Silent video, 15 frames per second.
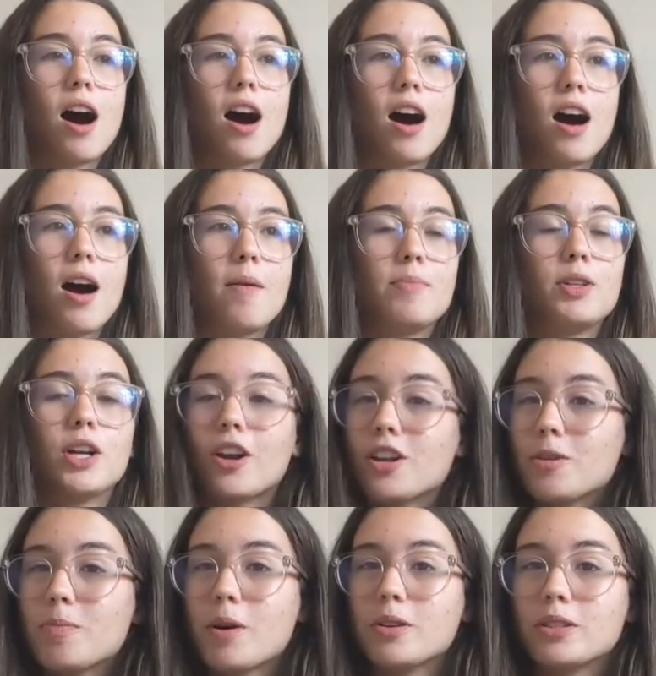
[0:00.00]
um, turn
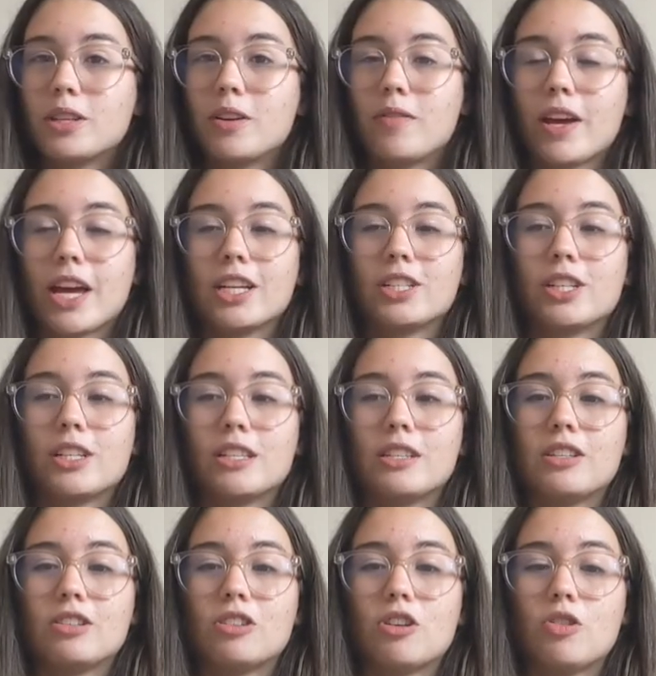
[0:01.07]
on your post
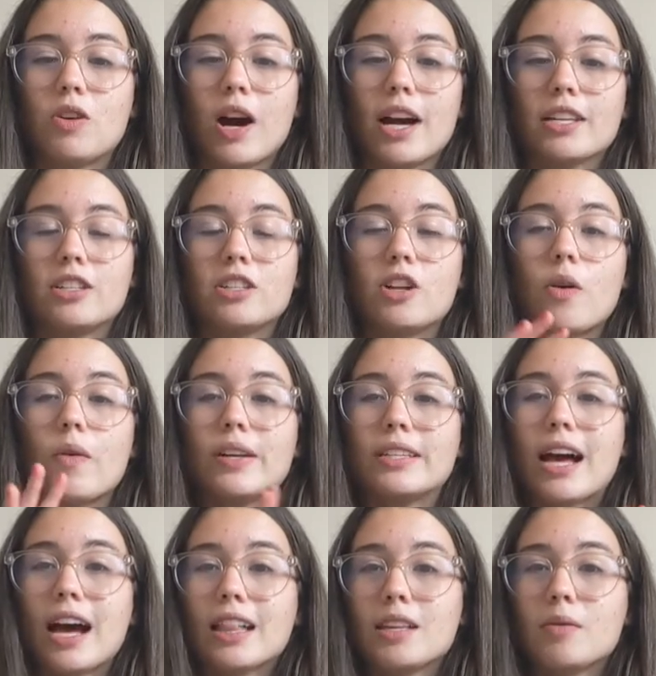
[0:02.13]
notifications so you guys know
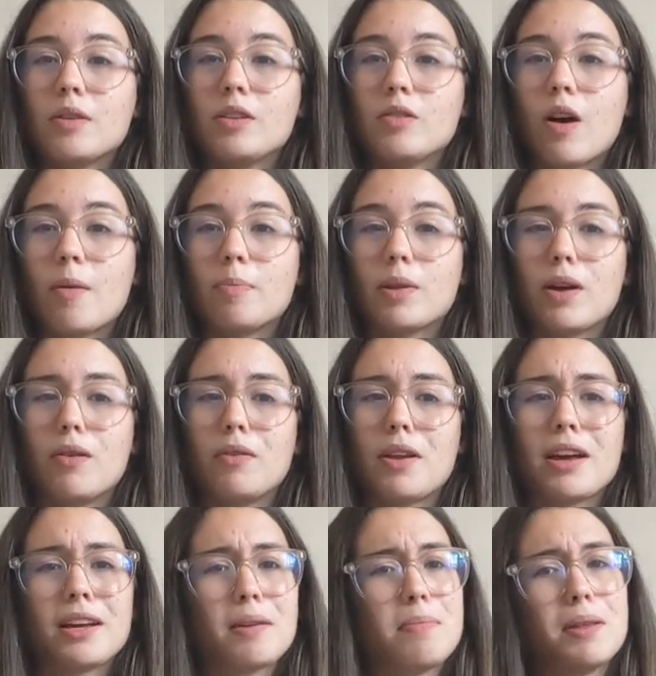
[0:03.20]
exactly when you upload
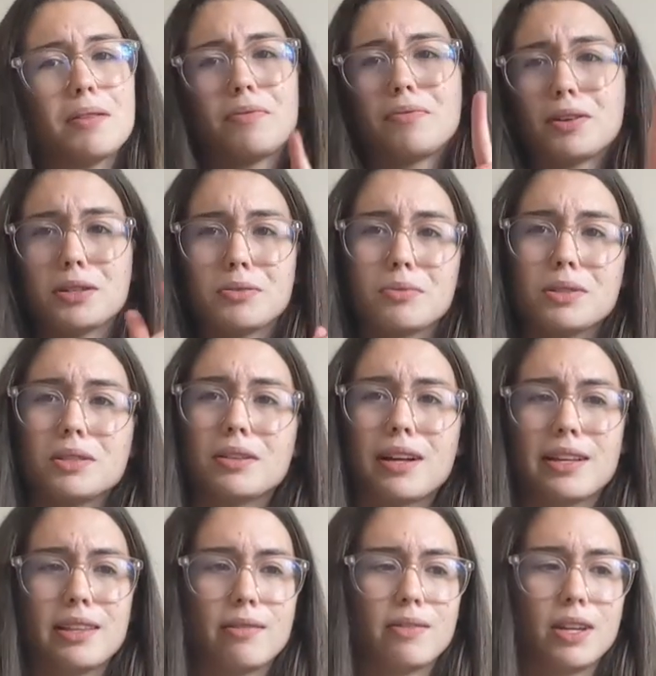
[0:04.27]
and can be the first one to
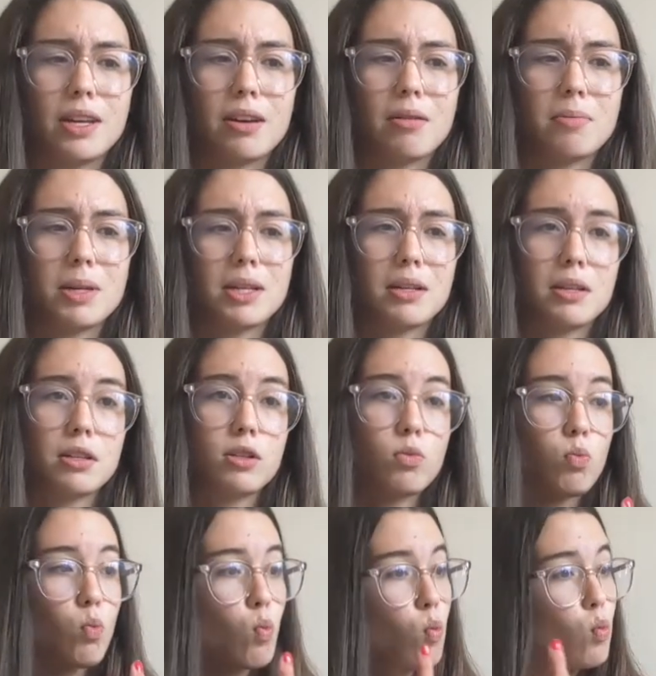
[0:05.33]
like the video because
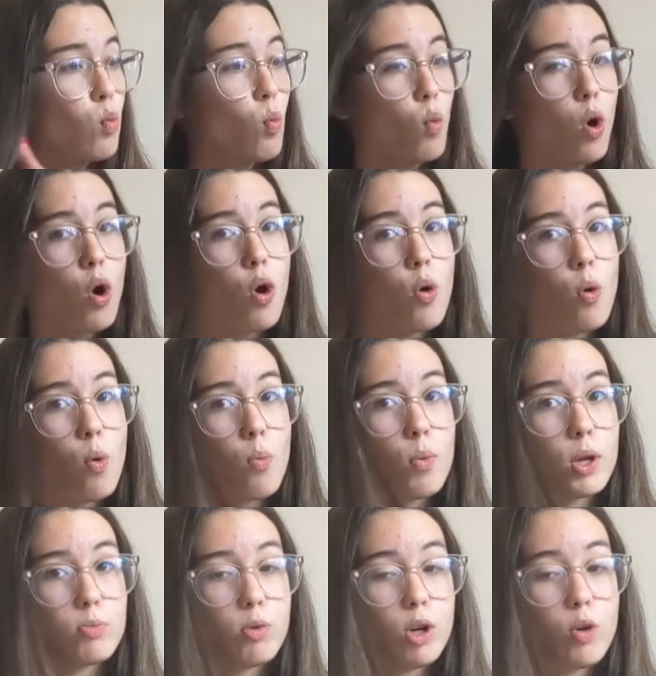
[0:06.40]

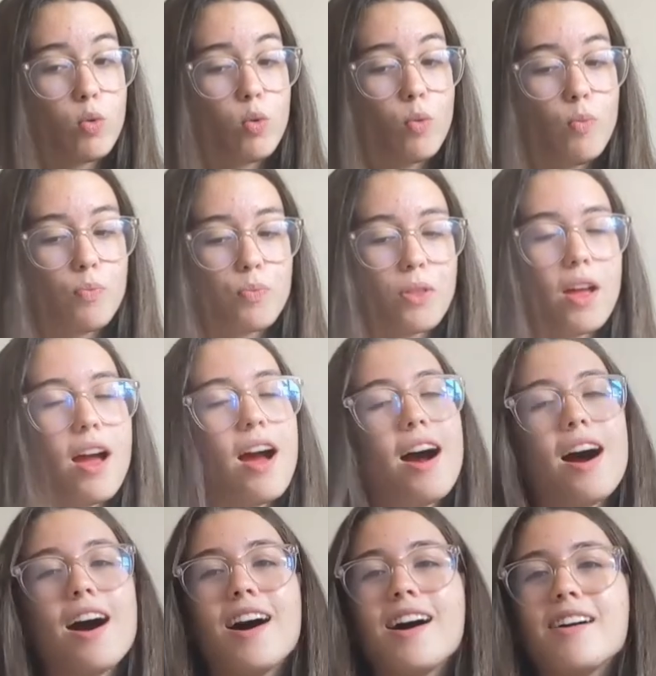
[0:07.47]
that was pretty cool.
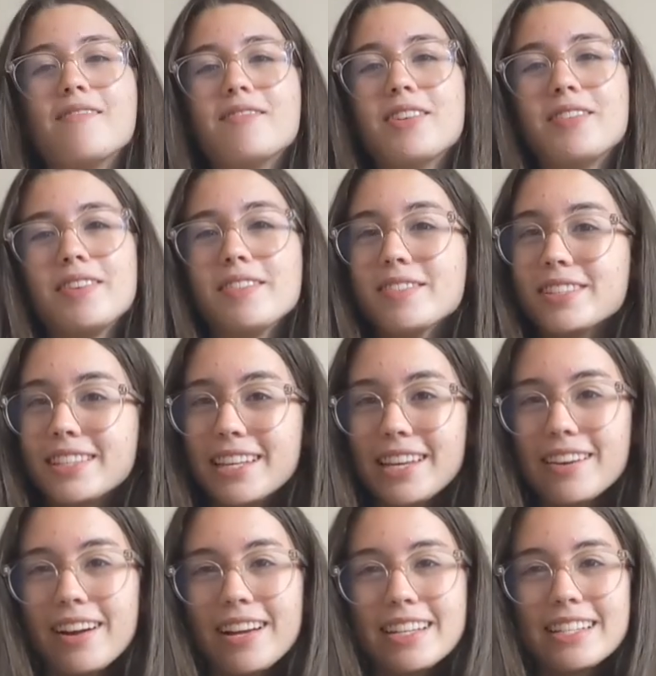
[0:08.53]
Um, but we will
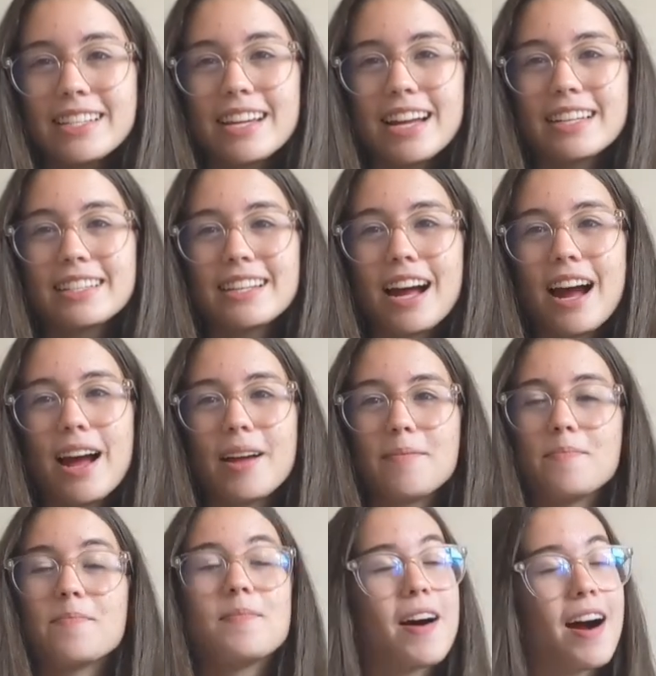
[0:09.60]
see you guys next time.